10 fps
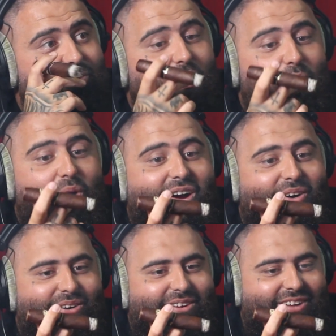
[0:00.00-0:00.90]
Oh,
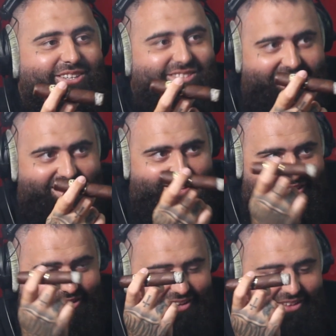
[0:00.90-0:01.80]
wow. I seen the
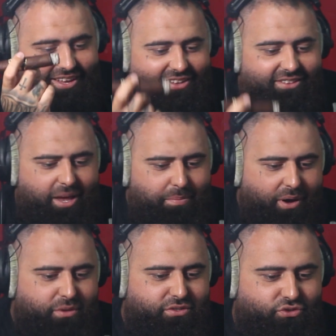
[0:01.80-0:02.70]
thing the other day, but I
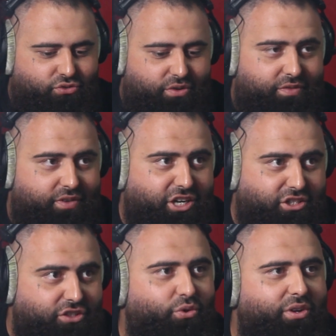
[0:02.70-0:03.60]
wasn't sure if you
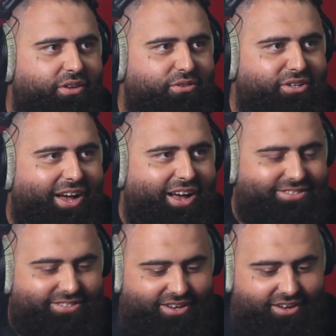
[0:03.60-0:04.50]
actually joined it. I was going to ask you.